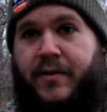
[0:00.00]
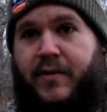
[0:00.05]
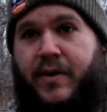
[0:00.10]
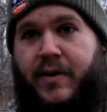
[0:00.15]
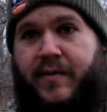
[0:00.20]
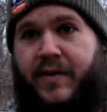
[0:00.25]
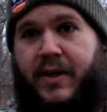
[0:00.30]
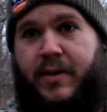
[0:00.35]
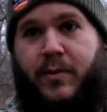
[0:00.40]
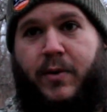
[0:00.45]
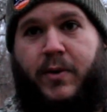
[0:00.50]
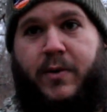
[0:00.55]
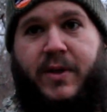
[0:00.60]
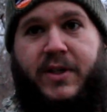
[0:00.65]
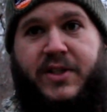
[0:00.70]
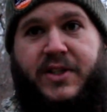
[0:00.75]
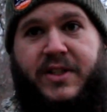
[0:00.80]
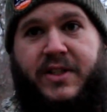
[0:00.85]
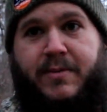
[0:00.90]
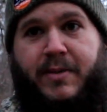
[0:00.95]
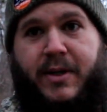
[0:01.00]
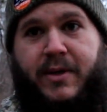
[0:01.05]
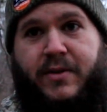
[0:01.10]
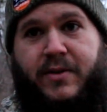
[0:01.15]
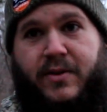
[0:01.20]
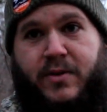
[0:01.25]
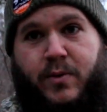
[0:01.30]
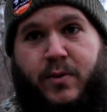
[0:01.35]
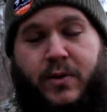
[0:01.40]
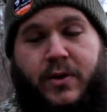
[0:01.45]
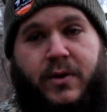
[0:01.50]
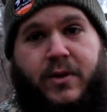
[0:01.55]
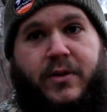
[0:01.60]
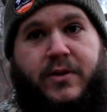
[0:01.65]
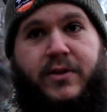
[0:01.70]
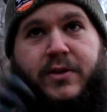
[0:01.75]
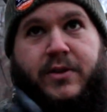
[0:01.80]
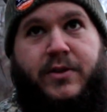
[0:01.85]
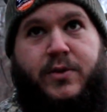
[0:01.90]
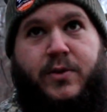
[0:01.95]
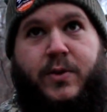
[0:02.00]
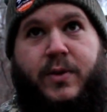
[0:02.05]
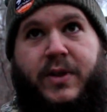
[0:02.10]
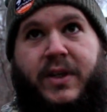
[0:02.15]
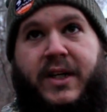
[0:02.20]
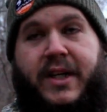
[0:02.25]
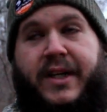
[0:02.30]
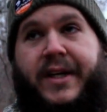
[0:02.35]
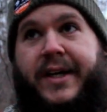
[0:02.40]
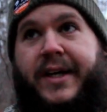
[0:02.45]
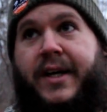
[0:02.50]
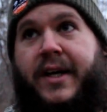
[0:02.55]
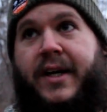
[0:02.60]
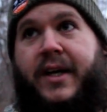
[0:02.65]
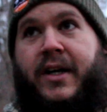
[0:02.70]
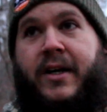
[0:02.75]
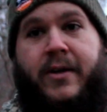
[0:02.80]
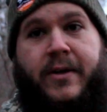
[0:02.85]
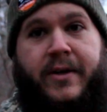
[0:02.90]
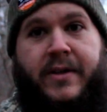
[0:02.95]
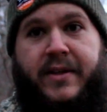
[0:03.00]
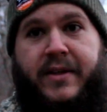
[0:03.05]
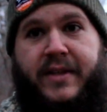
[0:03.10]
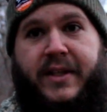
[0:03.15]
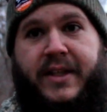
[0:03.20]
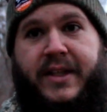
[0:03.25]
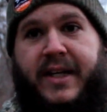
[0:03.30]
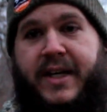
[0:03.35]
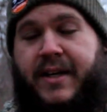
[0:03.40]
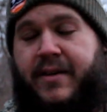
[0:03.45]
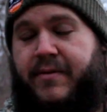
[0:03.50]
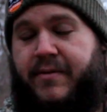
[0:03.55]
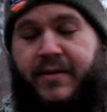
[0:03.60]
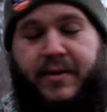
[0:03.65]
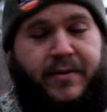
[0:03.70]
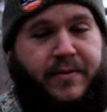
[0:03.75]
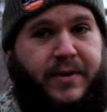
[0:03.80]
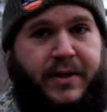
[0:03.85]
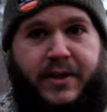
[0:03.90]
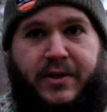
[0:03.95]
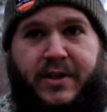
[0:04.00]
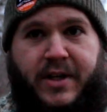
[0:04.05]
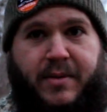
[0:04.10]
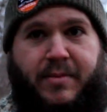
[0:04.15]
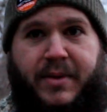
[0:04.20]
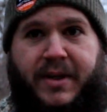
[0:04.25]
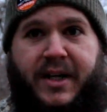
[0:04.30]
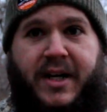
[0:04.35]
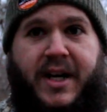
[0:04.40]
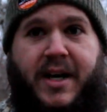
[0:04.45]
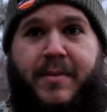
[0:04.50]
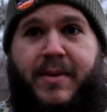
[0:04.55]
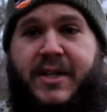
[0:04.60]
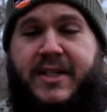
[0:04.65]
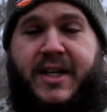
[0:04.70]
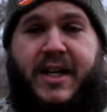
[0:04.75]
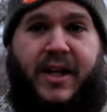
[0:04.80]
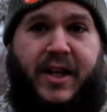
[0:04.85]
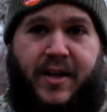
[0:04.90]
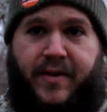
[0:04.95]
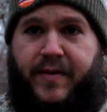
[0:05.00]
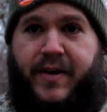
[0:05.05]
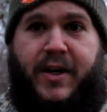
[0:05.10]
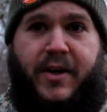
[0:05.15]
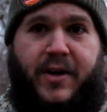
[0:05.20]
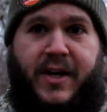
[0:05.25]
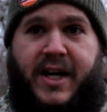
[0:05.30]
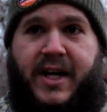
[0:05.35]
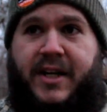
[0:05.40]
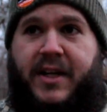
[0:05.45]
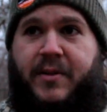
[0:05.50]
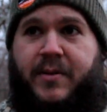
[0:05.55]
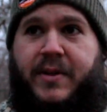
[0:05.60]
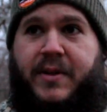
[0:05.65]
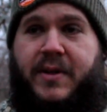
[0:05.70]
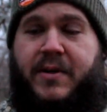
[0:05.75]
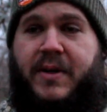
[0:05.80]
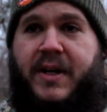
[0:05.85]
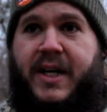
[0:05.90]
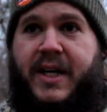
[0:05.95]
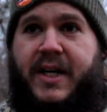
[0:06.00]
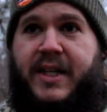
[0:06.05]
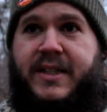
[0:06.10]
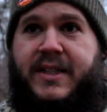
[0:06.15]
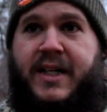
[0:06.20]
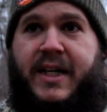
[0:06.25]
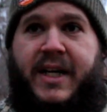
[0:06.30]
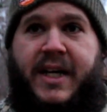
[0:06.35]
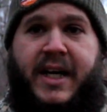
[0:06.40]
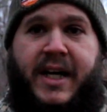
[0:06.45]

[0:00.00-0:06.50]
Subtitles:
If you have any more questions about squirrel calls, squirrel hunting, or anything like that, feel free to drop them in the comments. I love interacting with you guys.